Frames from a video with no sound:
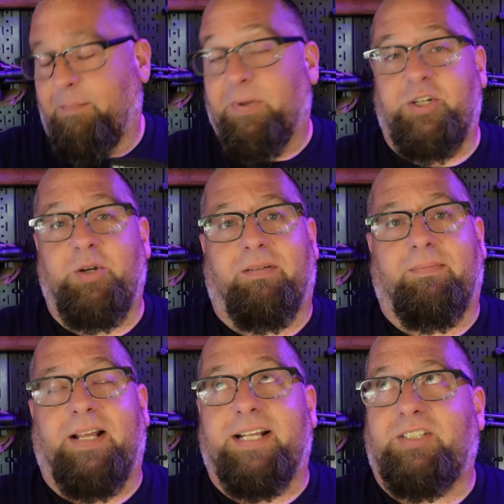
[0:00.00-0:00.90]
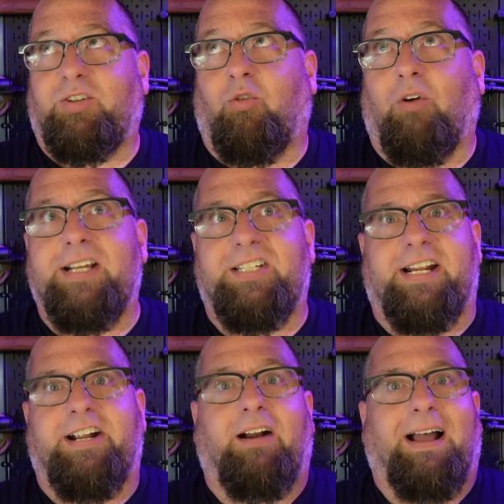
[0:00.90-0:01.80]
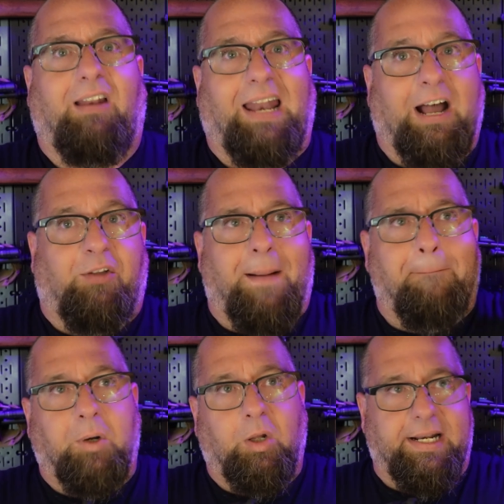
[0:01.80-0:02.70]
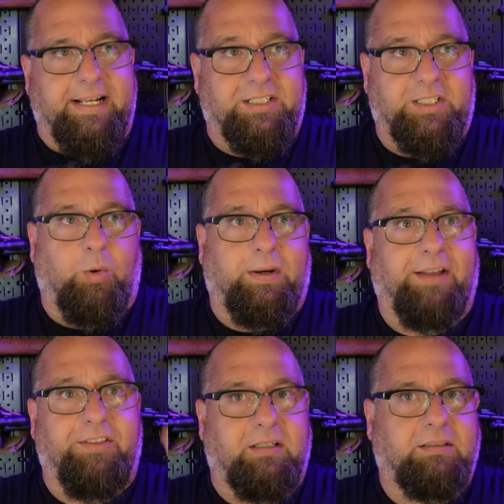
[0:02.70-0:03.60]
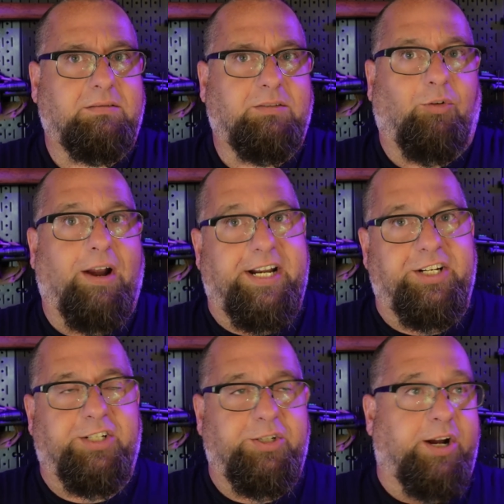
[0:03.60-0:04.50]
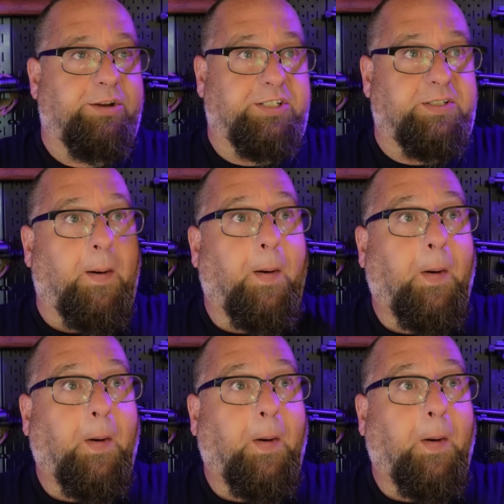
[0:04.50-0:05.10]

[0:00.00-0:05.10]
But it's crazy to hear how loud that bullet is going down the range, because you hear just